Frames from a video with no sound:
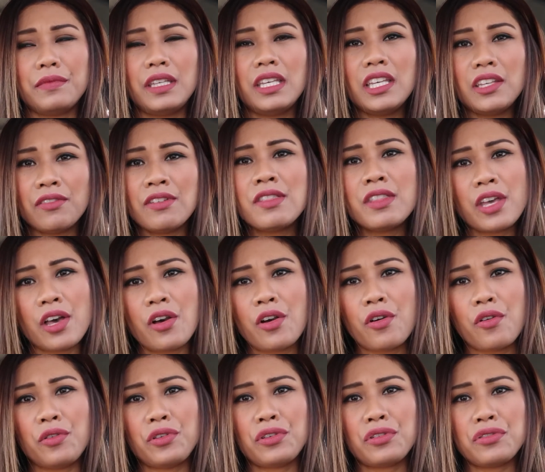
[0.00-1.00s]
even
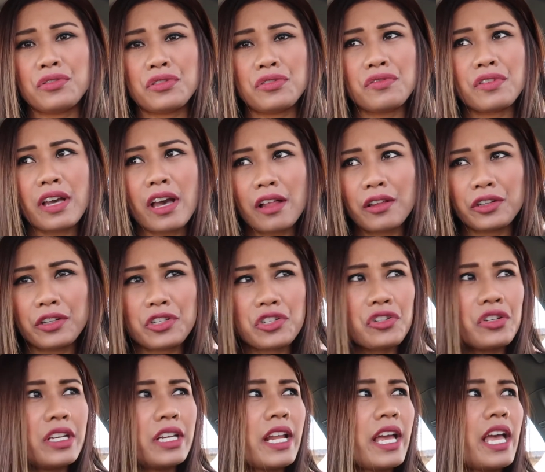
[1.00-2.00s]
though you do color
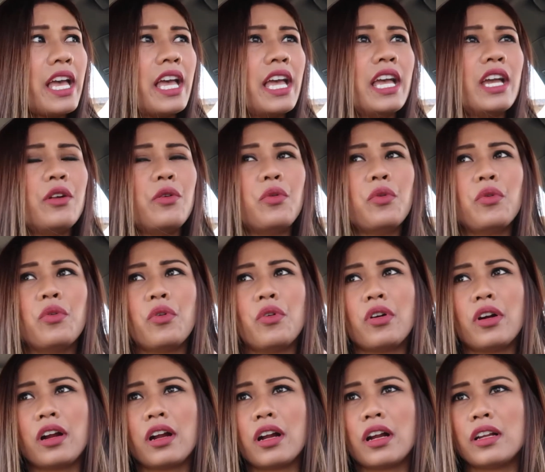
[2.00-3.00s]
treat it
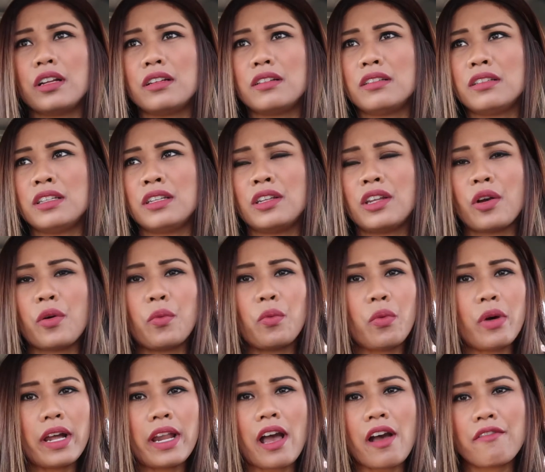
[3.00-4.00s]
or, you know,
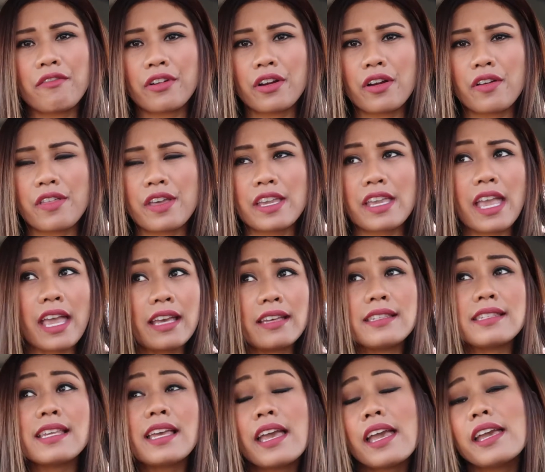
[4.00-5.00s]
whatever the
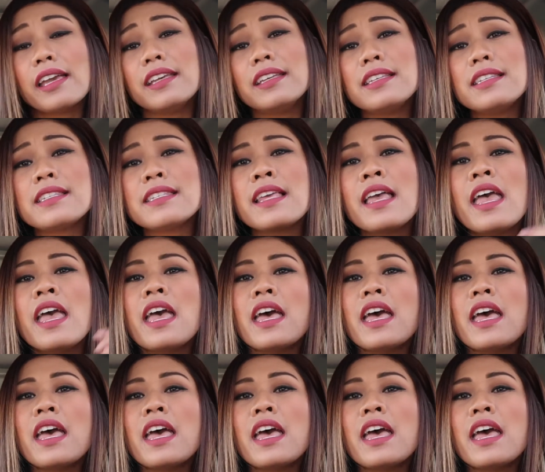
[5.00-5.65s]
case is,